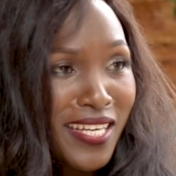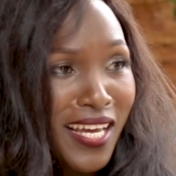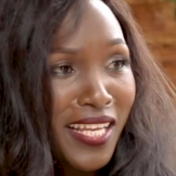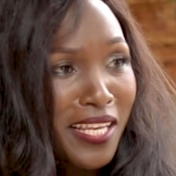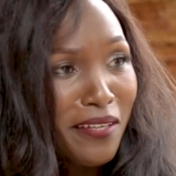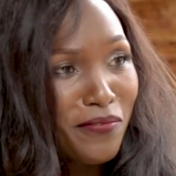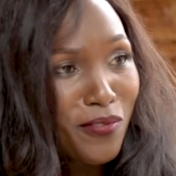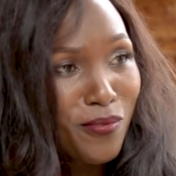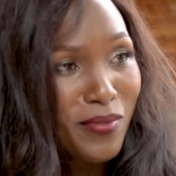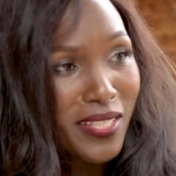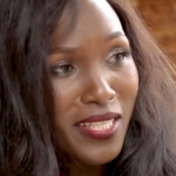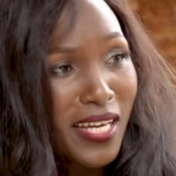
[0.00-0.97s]
Day, I love you,
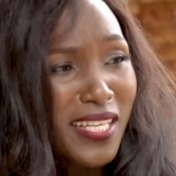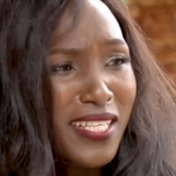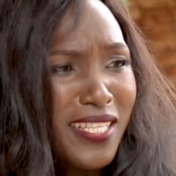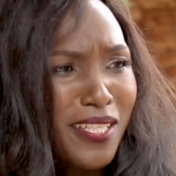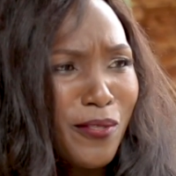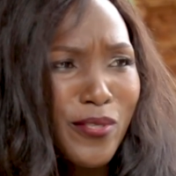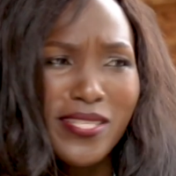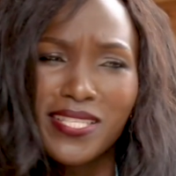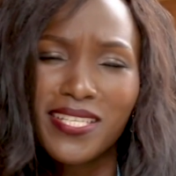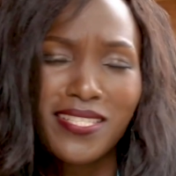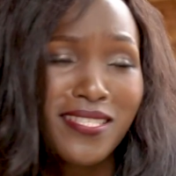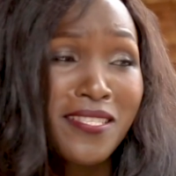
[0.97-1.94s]
sweet daddy, those
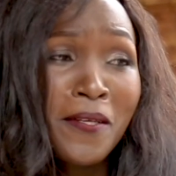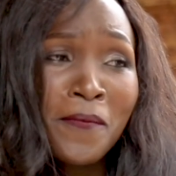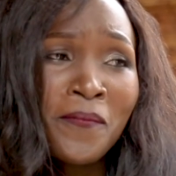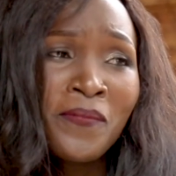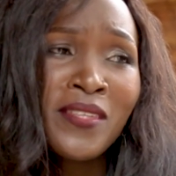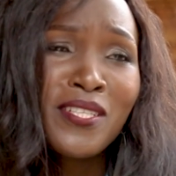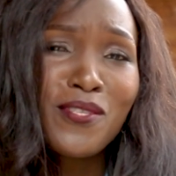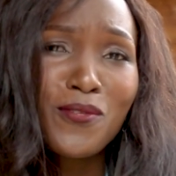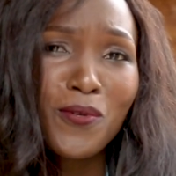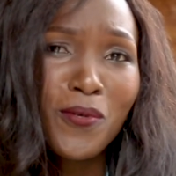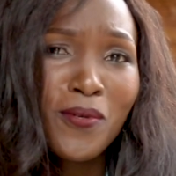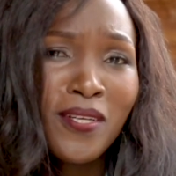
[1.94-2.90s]
things.
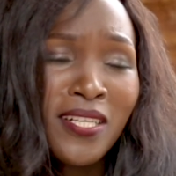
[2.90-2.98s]
So